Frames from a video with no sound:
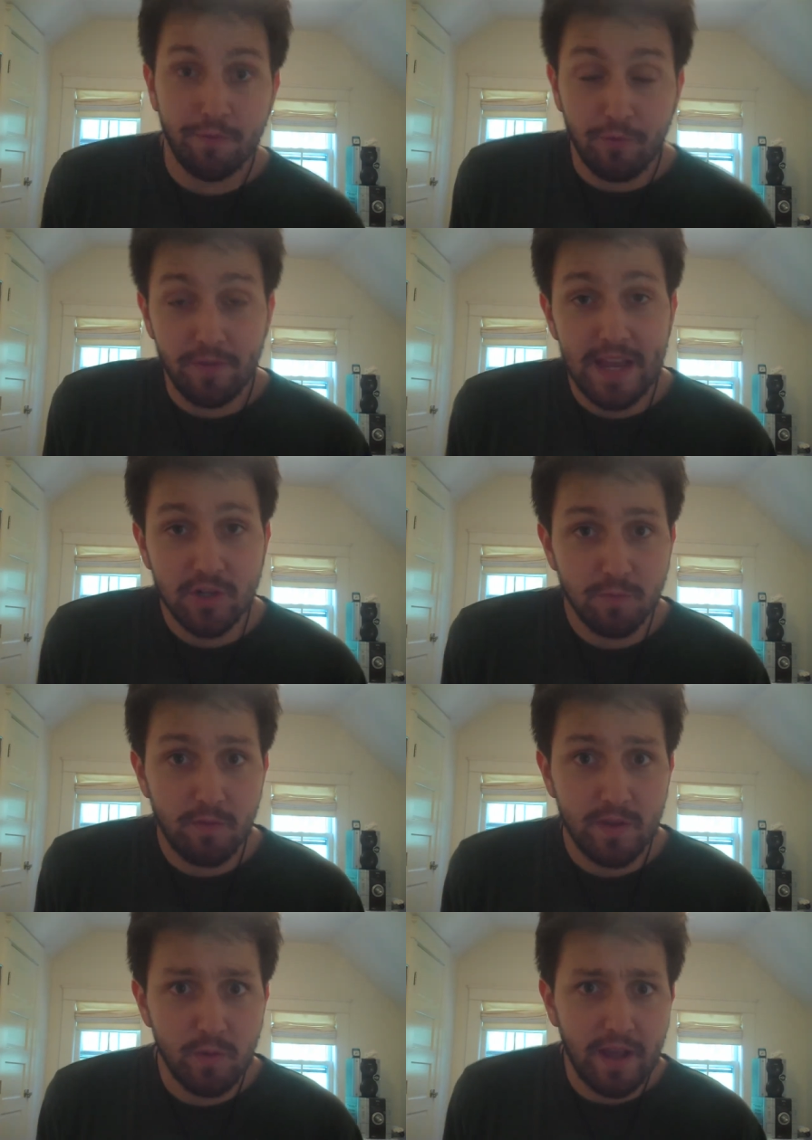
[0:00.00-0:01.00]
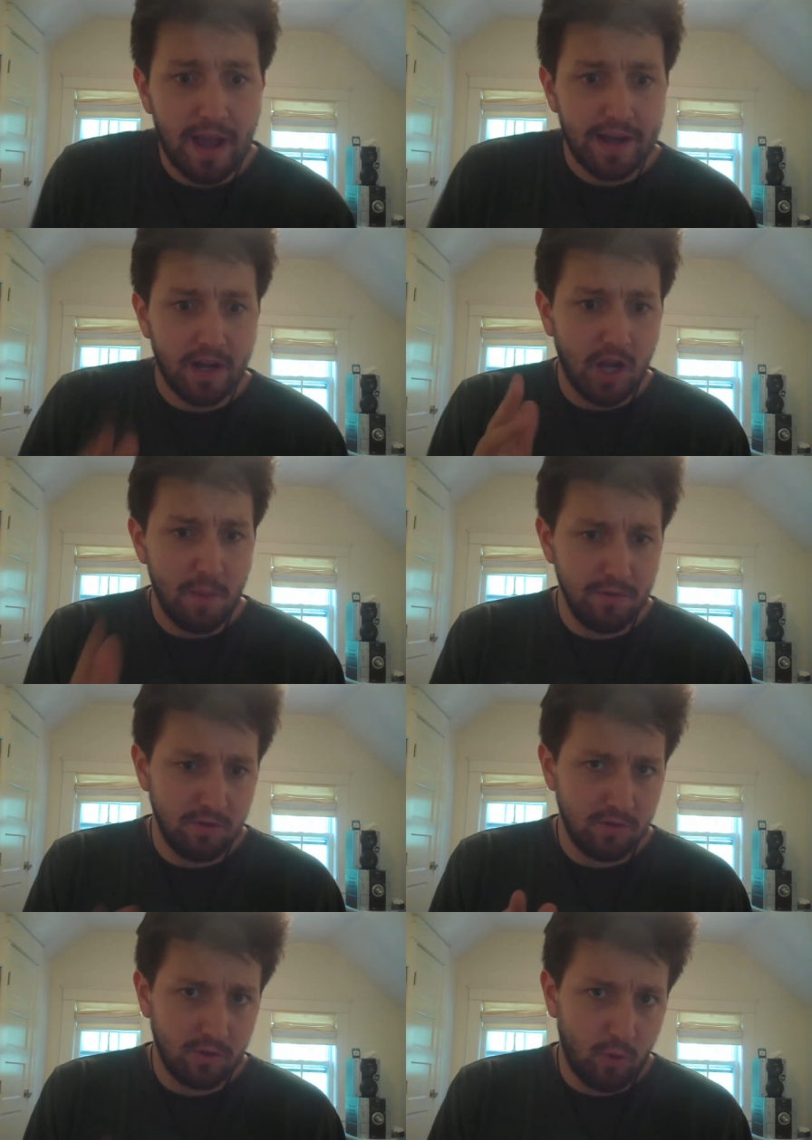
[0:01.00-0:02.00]
Before the actual movie, we got a
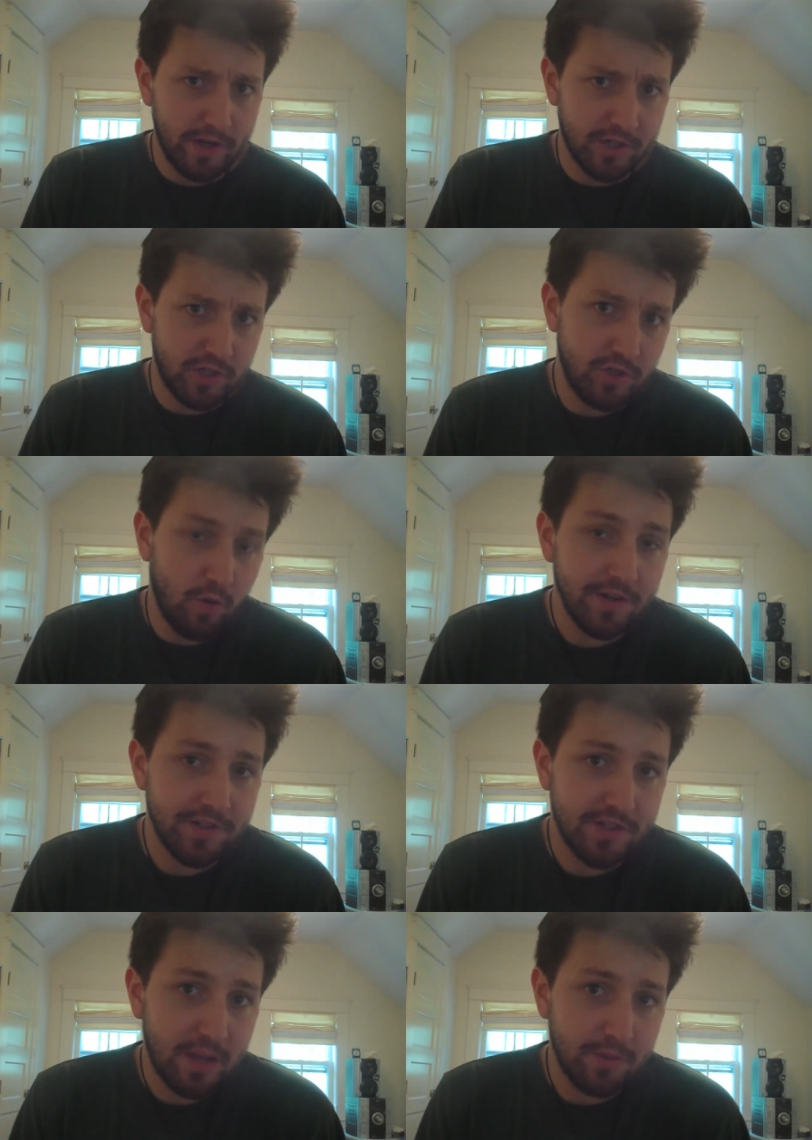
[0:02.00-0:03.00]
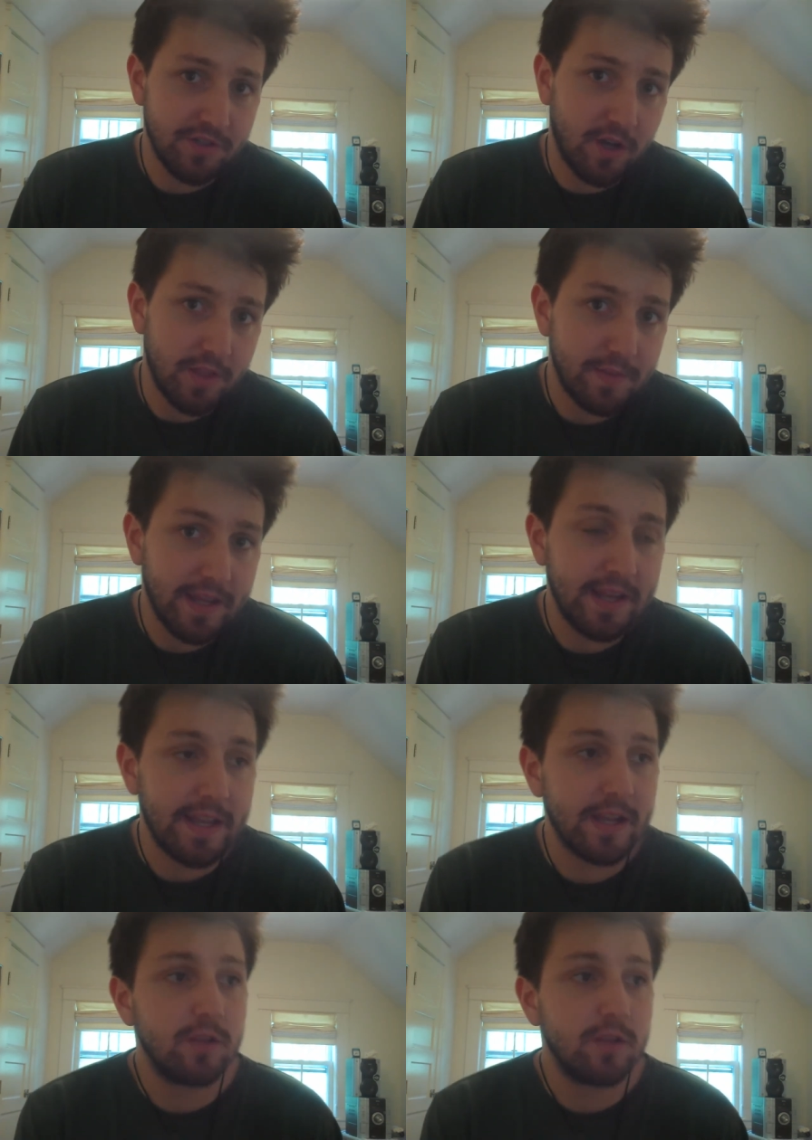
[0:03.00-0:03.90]
couple quick shorts that we saw at the beginning,